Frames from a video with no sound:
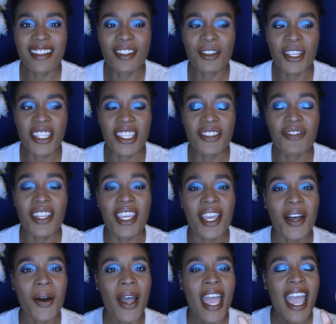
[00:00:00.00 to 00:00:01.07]
enjoyed this
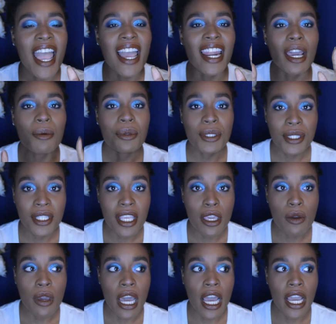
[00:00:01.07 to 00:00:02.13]
video, and I will see
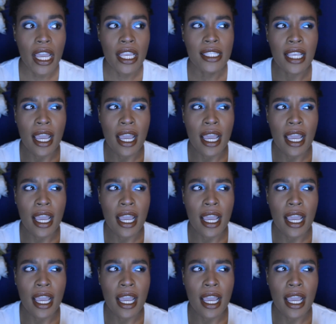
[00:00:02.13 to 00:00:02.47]
you guys.